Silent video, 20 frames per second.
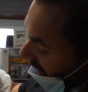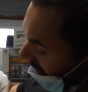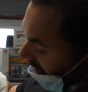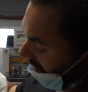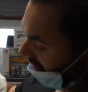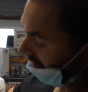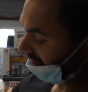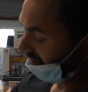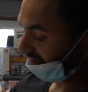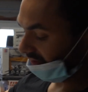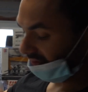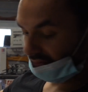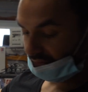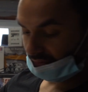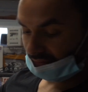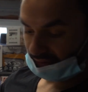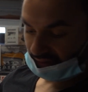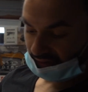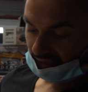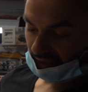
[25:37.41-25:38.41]
this is new
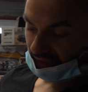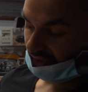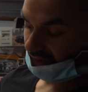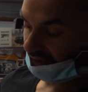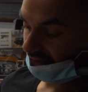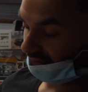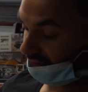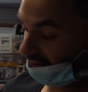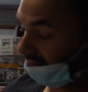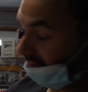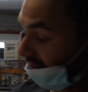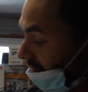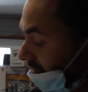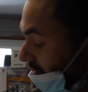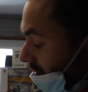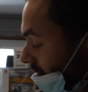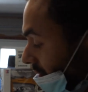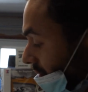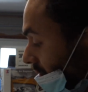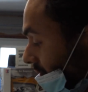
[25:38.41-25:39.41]
with tags.
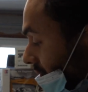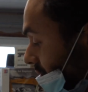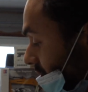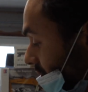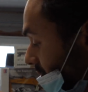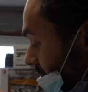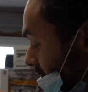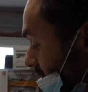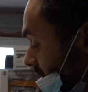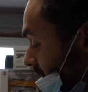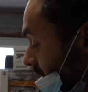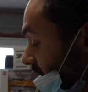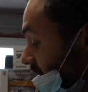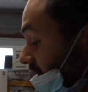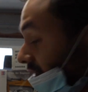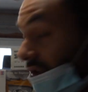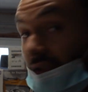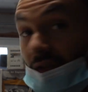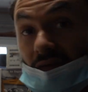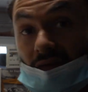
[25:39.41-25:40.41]
So
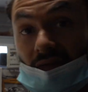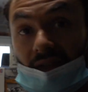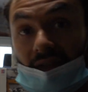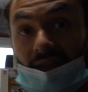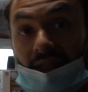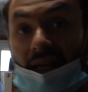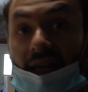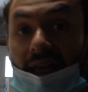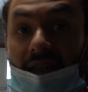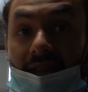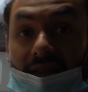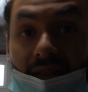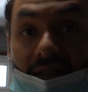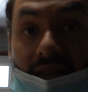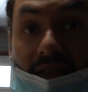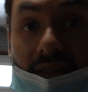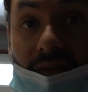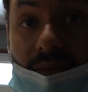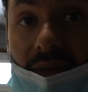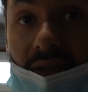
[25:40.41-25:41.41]
do you sell it as
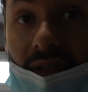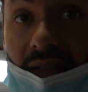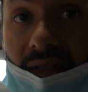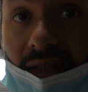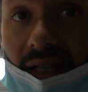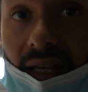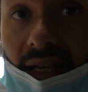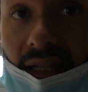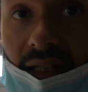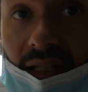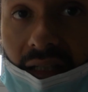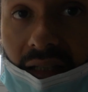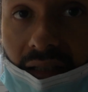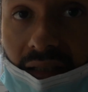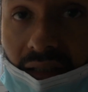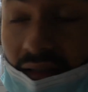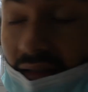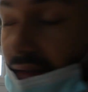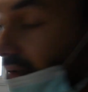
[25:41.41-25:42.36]
is with the tanning and,